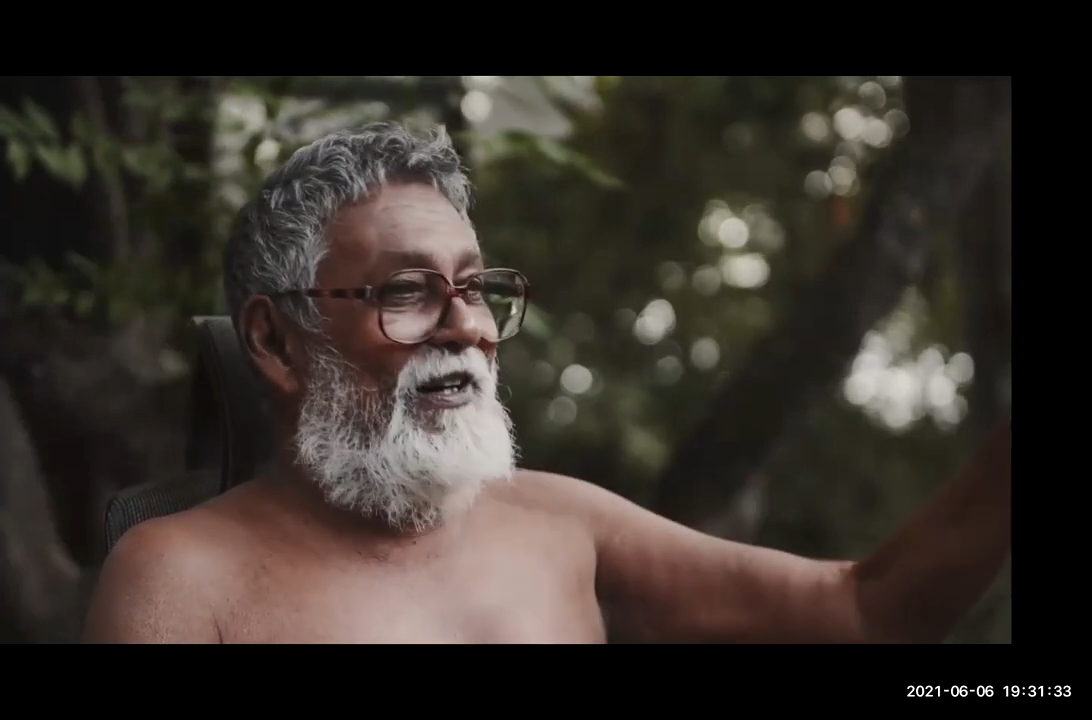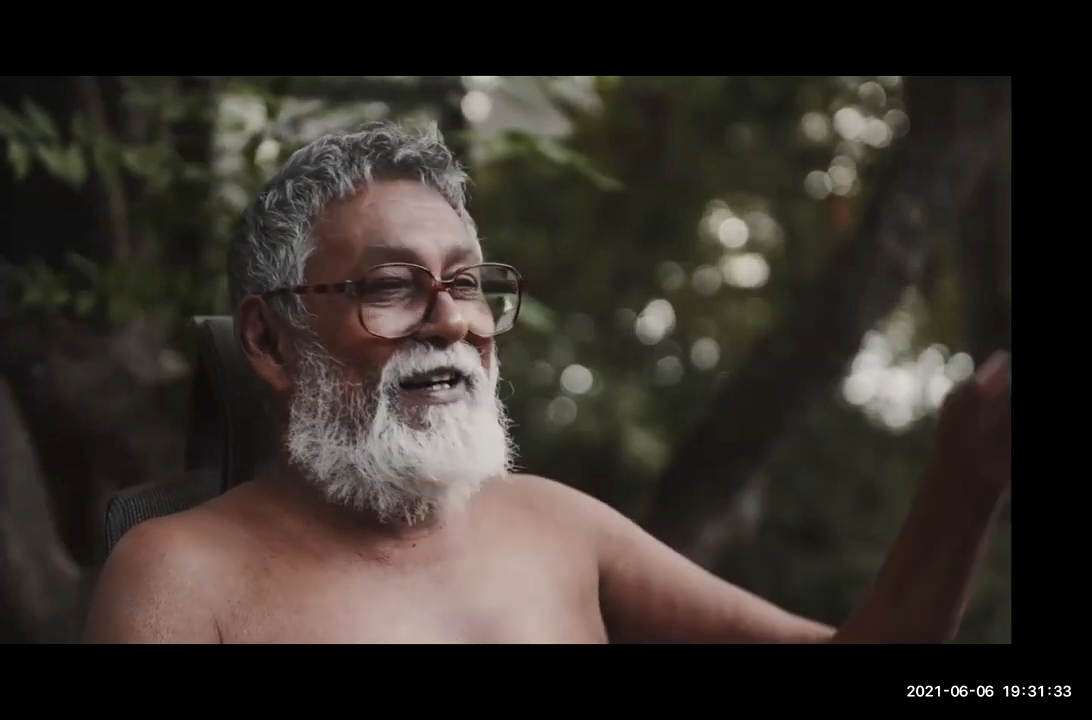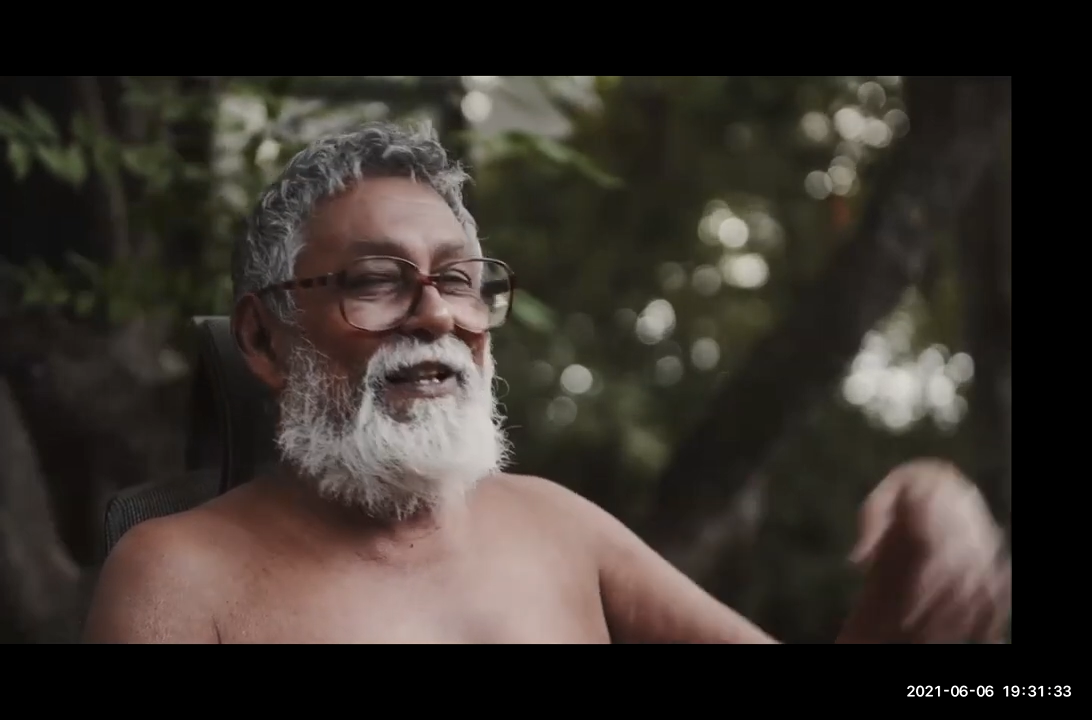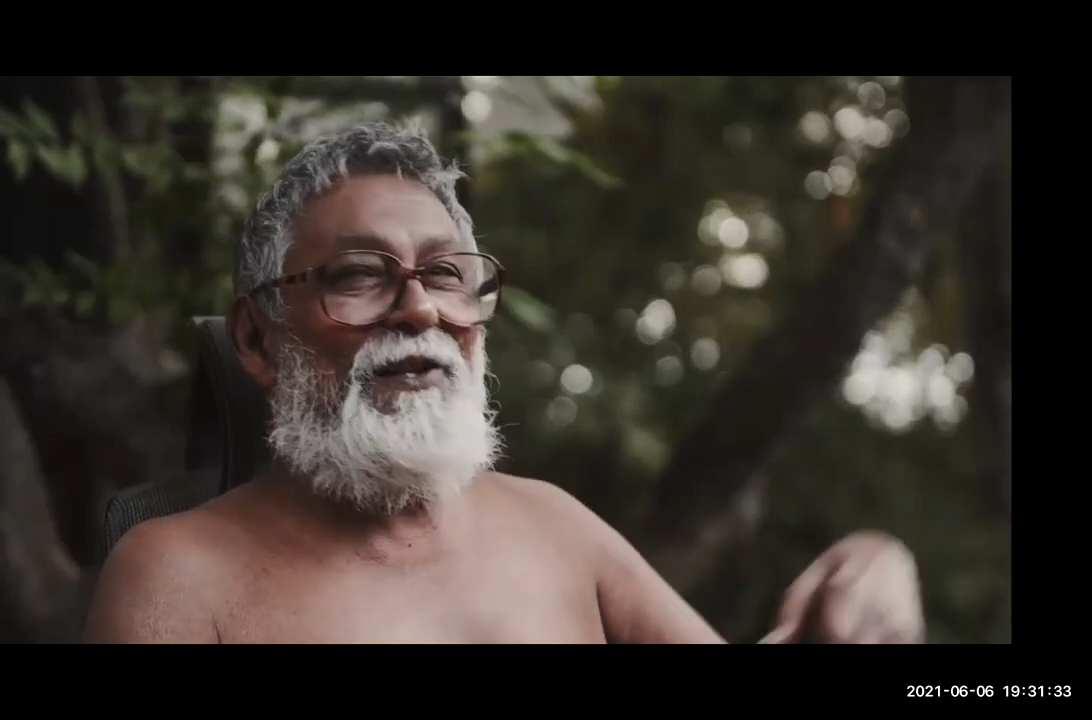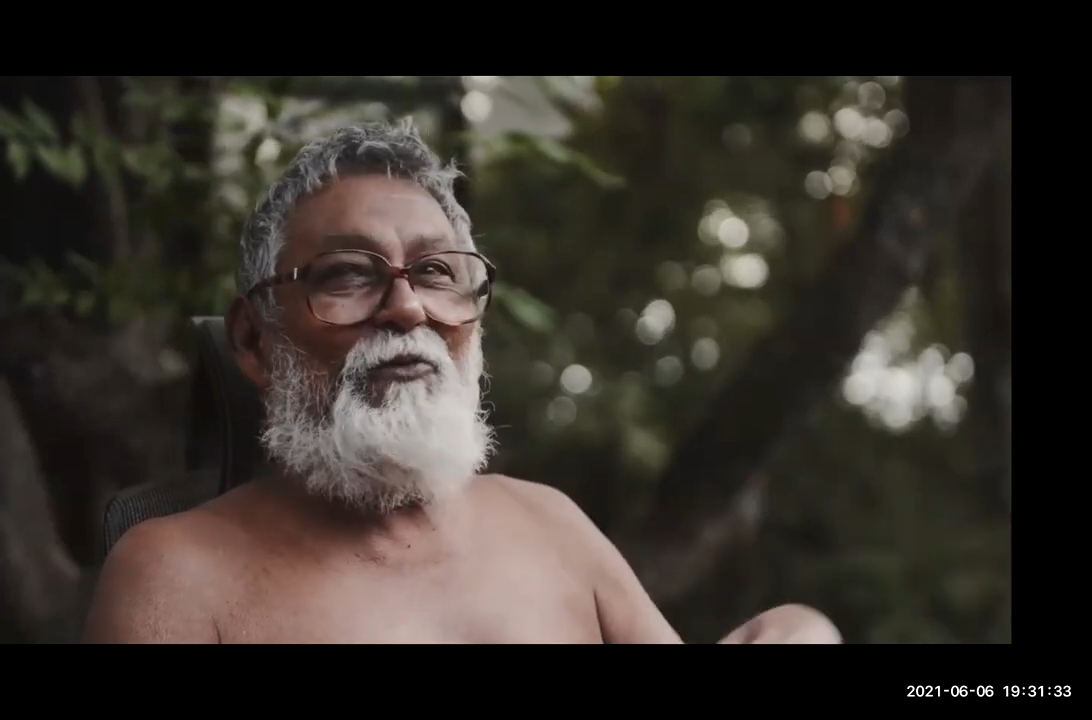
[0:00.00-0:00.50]

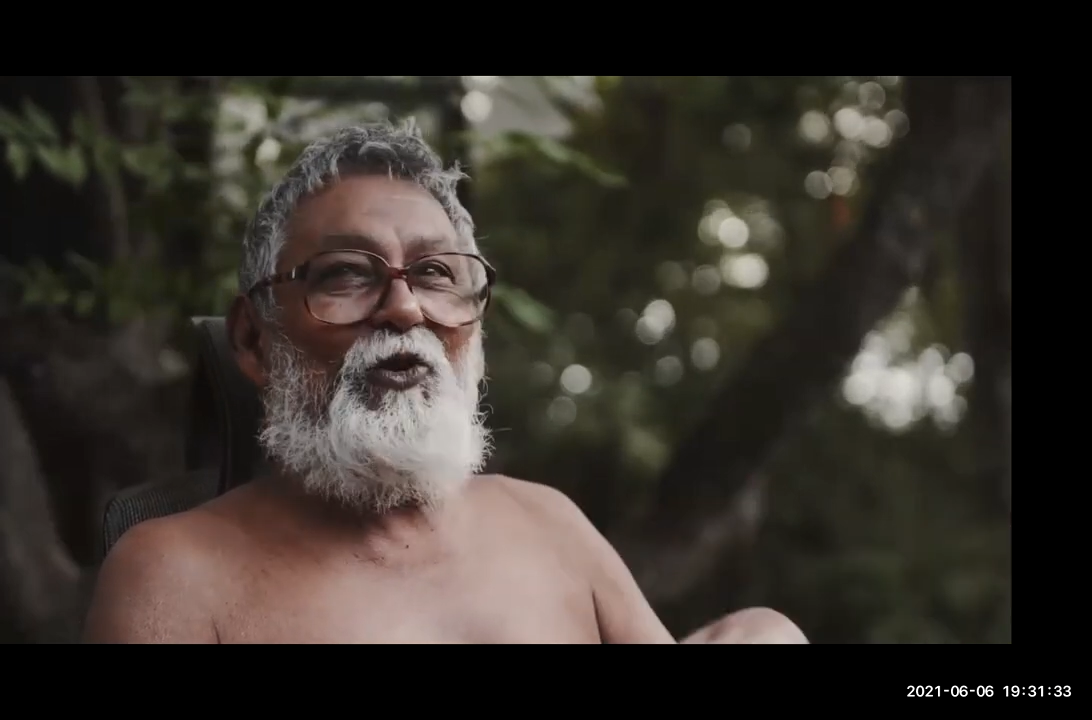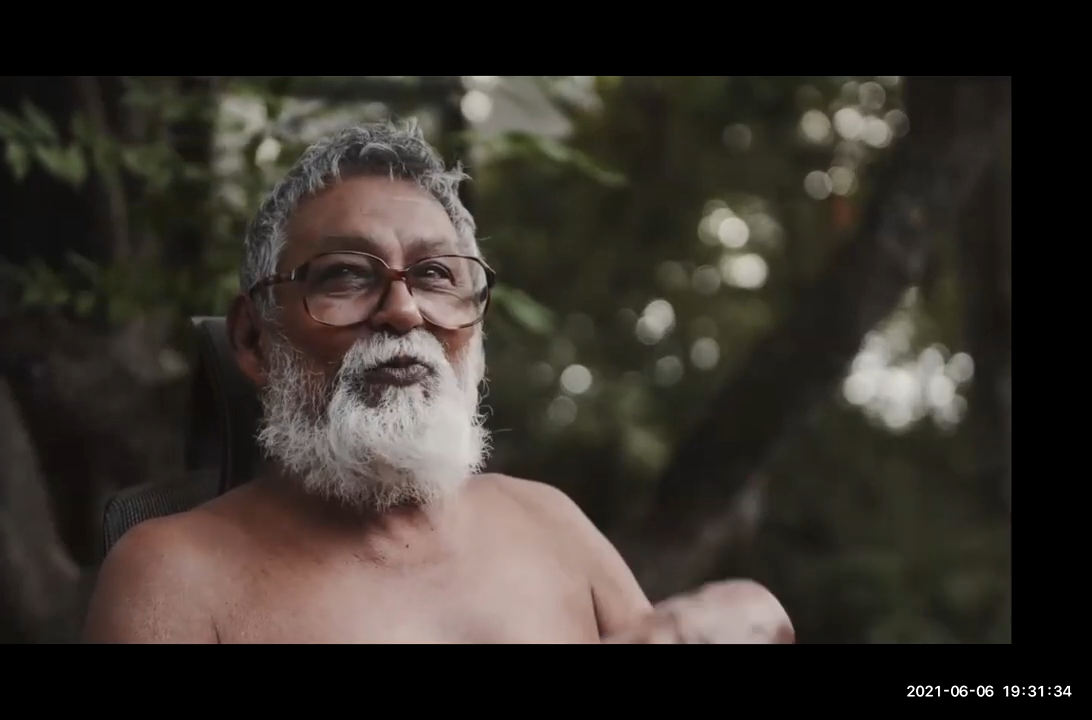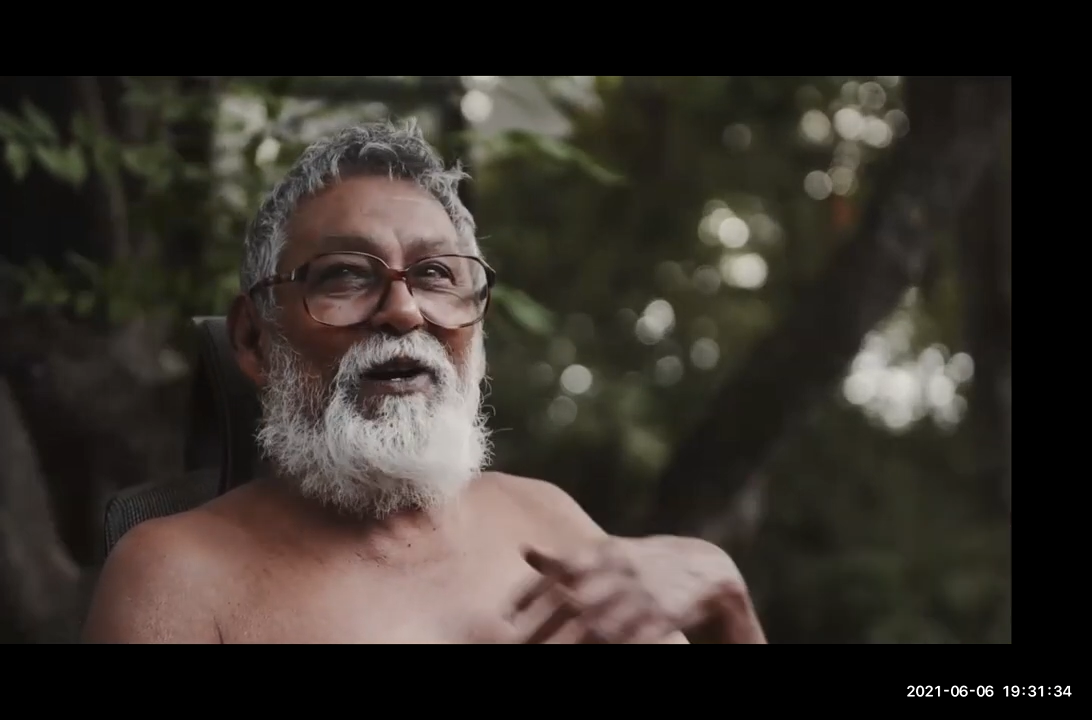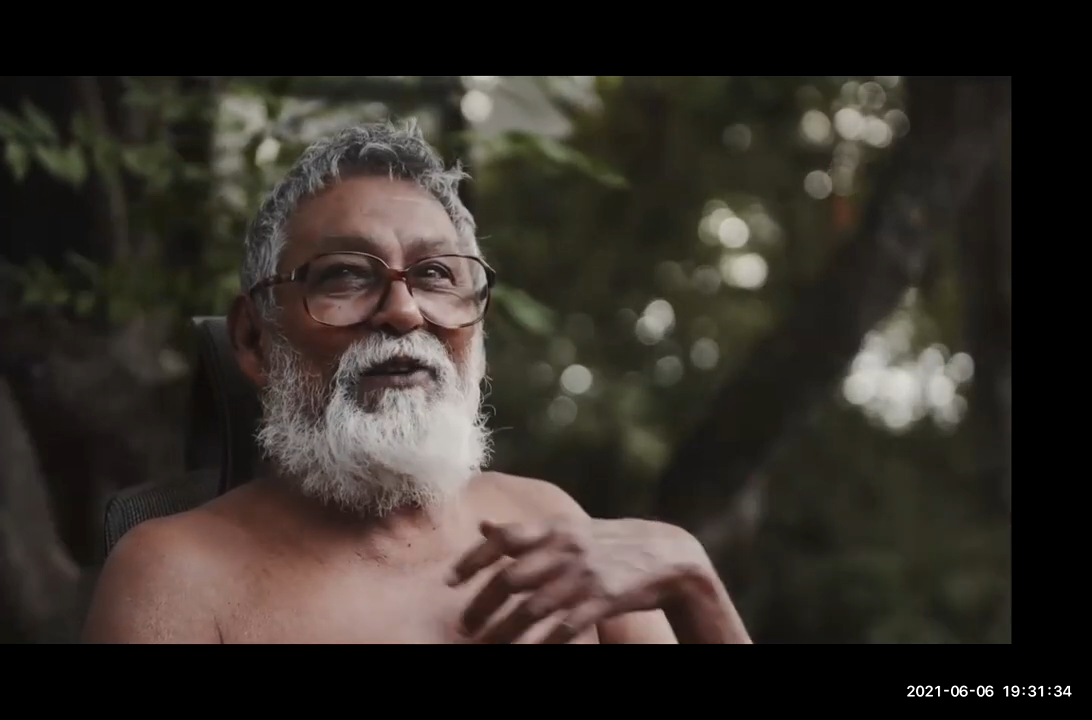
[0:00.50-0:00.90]
lurking in the bush,